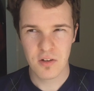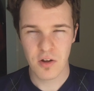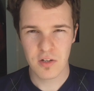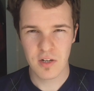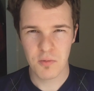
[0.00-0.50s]

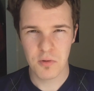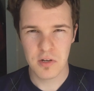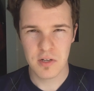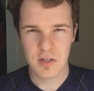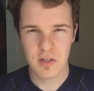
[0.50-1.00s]
coconut
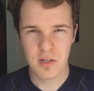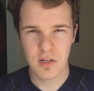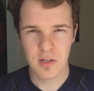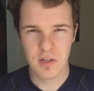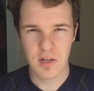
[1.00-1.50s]
water.
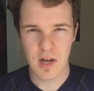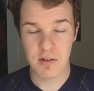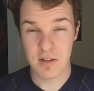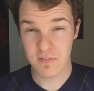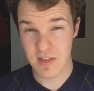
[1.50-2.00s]

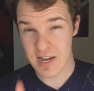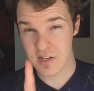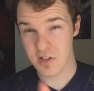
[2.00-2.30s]
I'll give that